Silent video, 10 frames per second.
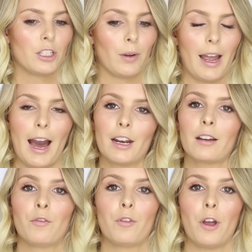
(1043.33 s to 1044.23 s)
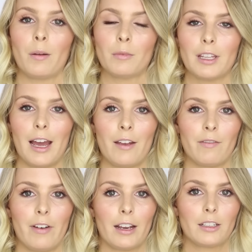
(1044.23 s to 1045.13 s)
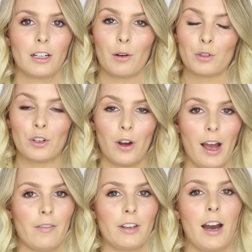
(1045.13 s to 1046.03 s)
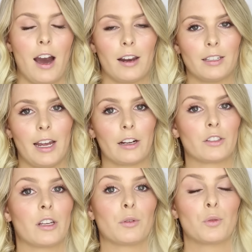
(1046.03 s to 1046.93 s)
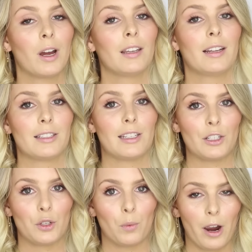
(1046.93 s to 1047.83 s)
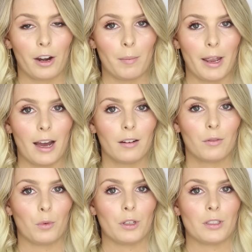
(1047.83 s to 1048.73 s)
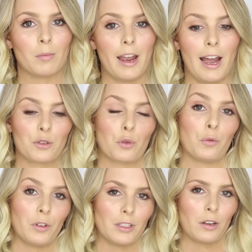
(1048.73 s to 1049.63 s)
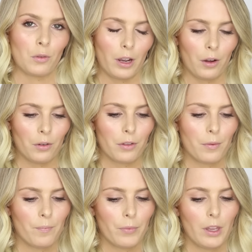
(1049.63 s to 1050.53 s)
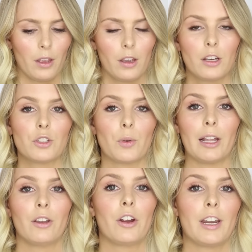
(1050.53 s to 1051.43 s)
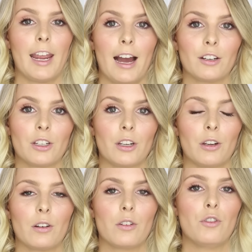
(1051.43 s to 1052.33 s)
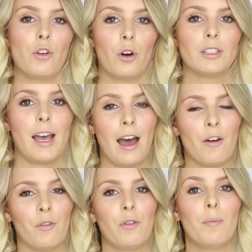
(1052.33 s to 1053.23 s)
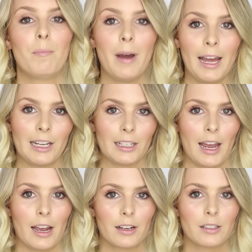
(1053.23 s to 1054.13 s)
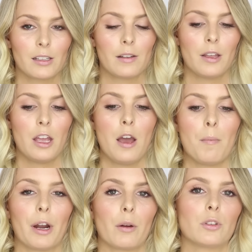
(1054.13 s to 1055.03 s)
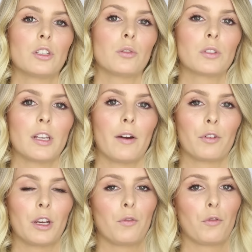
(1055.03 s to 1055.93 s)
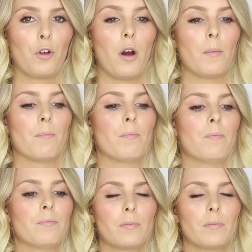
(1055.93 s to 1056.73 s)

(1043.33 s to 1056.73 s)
So I had it confirmed that in fact I was not having a heart attack, so it was one less thing to worry about, was my actual physical health. So I learned how to not have panic attacks, but I was still suffering from